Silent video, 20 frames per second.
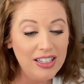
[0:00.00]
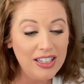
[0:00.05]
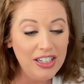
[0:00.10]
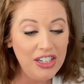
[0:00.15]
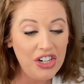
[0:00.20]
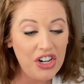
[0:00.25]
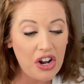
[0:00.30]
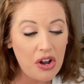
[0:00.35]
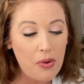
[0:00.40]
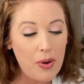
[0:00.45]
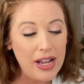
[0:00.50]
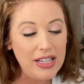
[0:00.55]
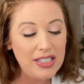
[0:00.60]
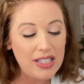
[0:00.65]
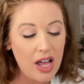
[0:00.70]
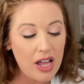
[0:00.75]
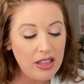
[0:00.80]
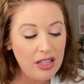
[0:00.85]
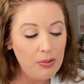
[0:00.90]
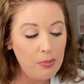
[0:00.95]
you know, I
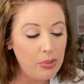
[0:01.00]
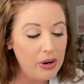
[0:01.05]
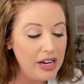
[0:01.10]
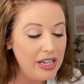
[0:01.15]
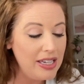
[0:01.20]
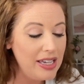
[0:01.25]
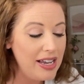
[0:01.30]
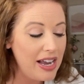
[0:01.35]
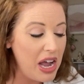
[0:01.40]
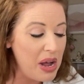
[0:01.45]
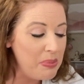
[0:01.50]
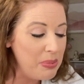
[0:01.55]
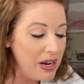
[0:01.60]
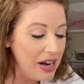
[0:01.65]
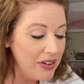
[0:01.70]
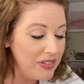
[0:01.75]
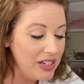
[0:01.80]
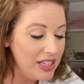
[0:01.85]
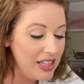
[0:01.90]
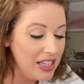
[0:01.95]
saw them breaking up and
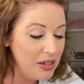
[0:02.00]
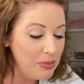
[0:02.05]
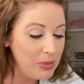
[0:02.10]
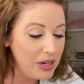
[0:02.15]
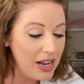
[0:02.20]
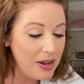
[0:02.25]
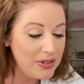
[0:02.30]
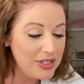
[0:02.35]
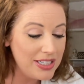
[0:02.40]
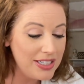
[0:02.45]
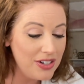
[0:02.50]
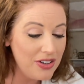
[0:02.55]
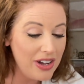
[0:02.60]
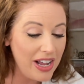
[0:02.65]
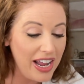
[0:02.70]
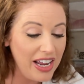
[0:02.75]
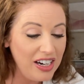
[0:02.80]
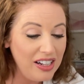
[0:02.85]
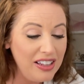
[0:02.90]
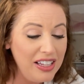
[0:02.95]
everything, but I was still
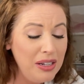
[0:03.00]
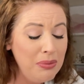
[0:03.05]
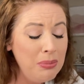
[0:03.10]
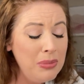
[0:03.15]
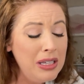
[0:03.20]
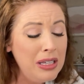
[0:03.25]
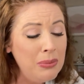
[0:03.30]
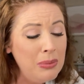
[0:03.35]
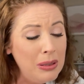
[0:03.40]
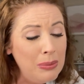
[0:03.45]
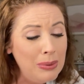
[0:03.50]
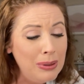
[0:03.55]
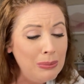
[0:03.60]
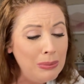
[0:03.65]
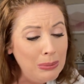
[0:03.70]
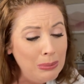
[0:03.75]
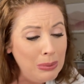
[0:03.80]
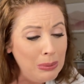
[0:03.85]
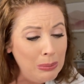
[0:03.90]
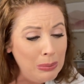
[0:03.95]
kind of like, maybe,
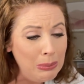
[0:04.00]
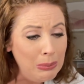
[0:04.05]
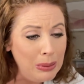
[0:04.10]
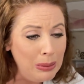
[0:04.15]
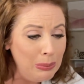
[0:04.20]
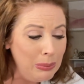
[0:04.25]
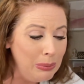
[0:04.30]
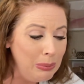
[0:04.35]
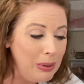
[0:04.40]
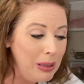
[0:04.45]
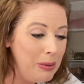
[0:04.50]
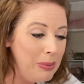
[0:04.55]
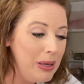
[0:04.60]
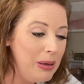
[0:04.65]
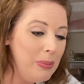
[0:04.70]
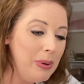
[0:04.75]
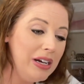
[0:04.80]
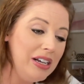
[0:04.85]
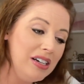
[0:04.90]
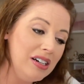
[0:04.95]
maybe, maybe, maybe, maybe,
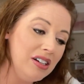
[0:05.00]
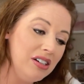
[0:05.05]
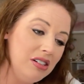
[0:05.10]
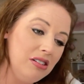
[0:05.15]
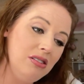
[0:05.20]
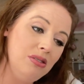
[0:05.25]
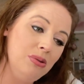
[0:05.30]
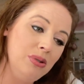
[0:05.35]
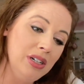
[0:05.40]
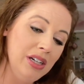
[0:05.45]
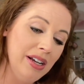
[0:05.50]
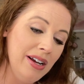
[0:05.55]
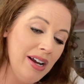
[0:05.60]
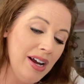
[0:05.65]
but no.